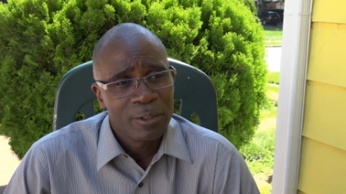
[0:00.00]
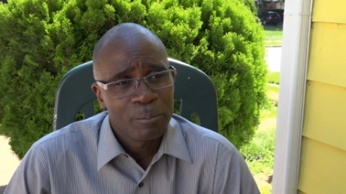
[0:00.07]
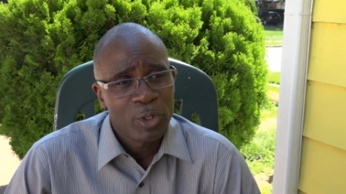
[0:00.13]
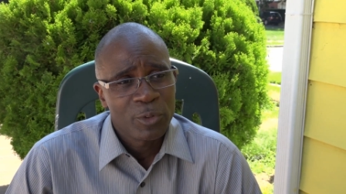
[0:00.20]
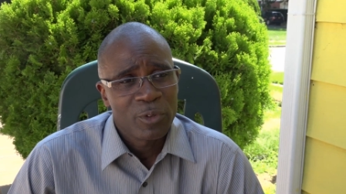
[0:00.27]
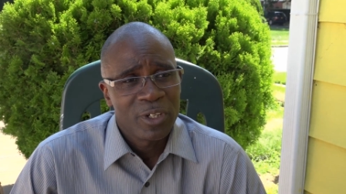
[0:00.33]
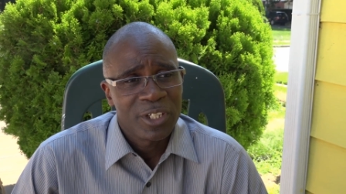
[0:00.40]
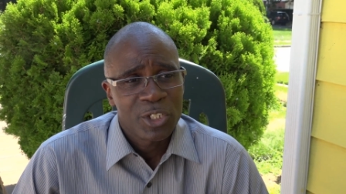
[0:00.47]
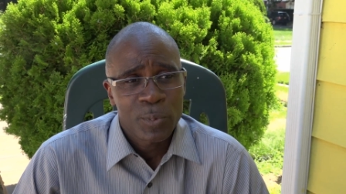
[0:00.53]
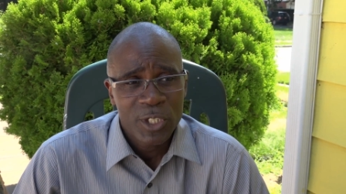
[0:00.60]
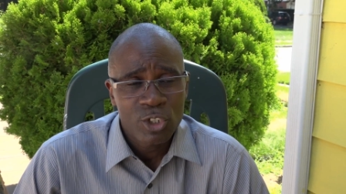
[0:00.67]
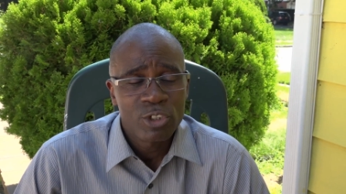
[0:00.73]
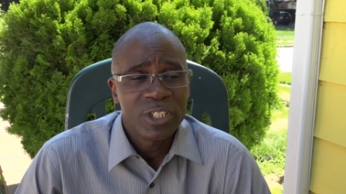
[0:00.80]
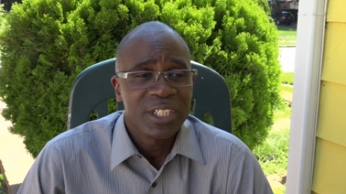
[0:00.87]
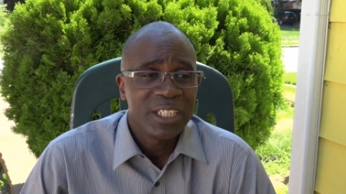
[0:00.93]
But
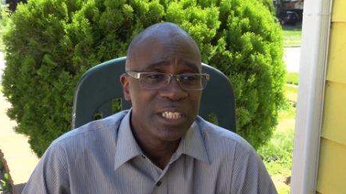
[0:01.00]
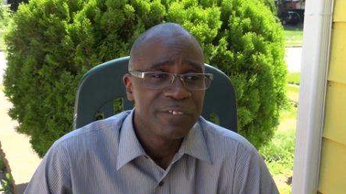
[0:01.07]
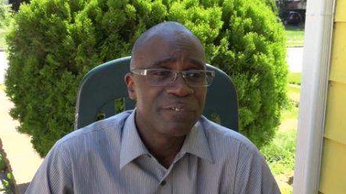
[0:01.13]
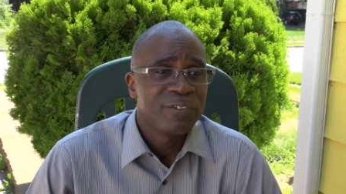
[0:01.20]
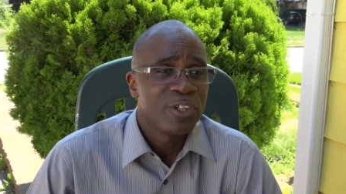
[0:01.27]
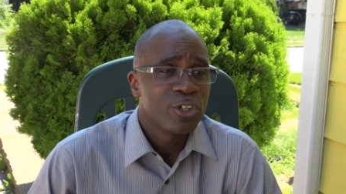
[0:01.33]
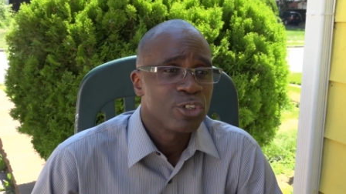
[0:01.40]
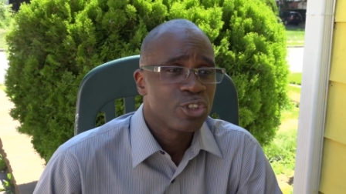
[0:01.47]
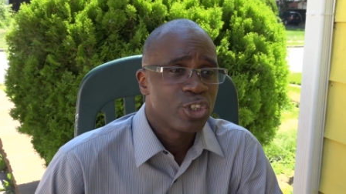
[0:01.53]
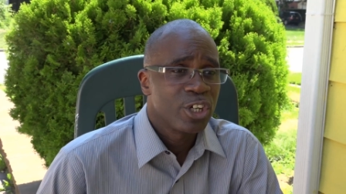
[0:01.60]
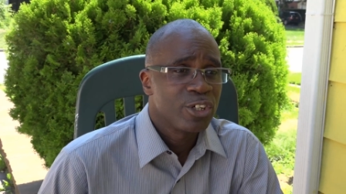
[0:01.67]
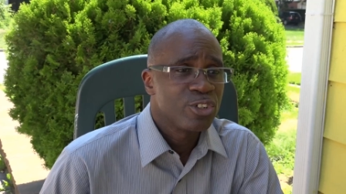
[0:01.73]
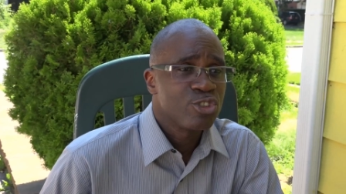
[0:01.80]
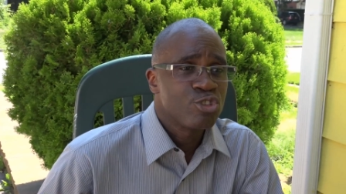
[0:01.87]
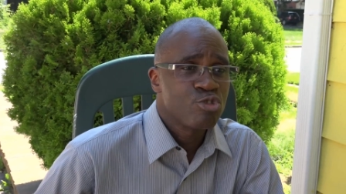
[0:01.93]
especially if
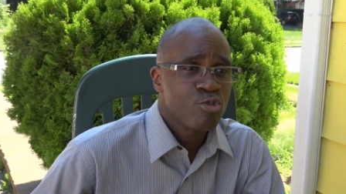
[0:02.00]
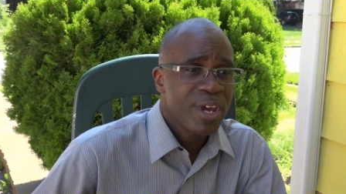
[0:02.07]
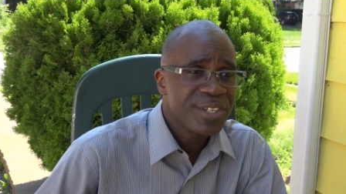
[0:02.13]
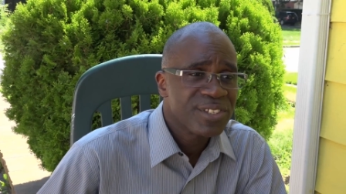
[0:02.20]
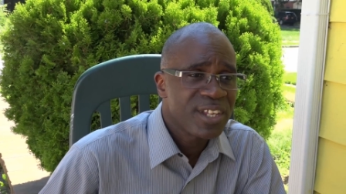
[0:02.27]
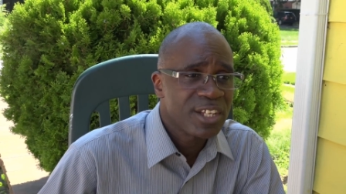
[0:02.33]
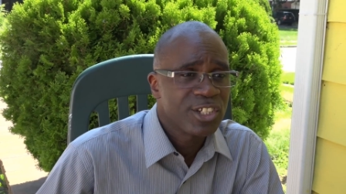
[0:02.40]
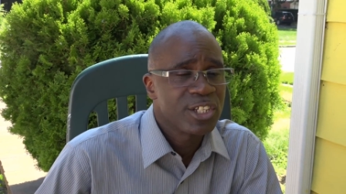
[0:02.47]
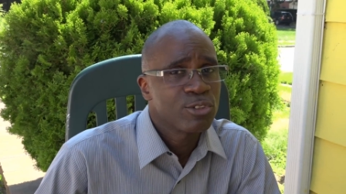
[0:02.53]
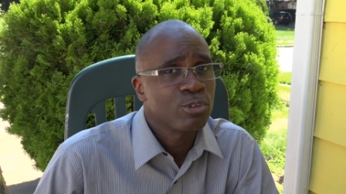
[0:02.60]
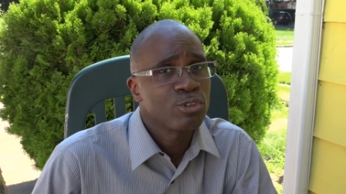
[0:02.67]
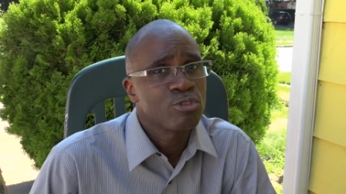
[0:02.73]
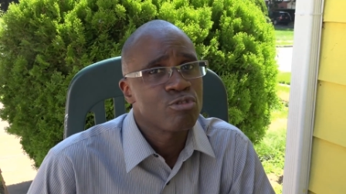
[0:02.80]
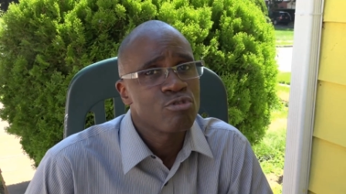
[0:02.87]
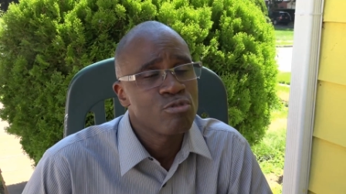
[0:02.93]
the dress that she's
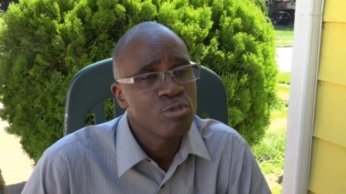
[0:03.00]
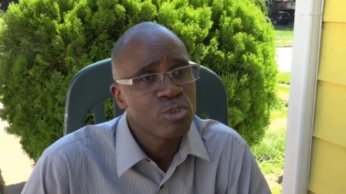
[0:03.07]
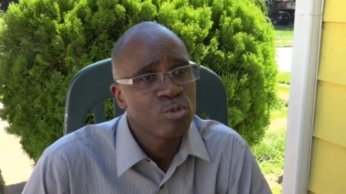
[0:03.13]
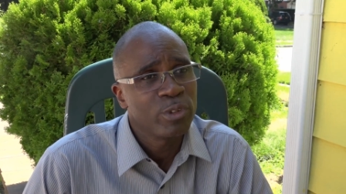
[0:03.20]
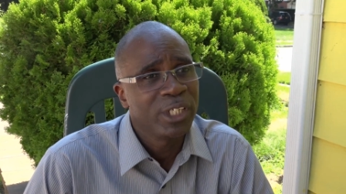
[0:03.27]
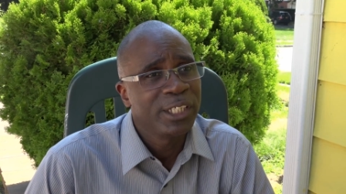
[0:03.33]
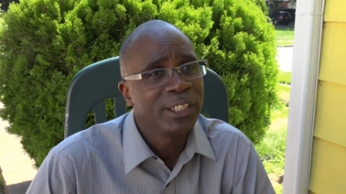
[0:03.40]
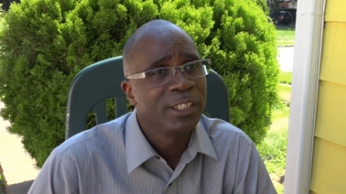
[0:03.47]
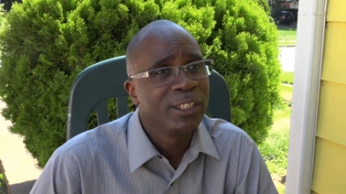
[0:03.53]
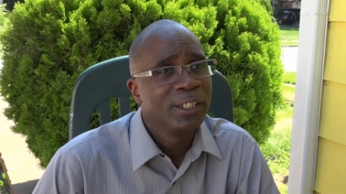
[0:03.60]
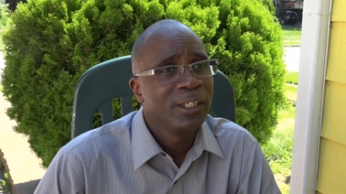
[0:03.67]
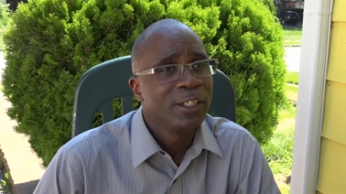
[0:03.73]
going to choose really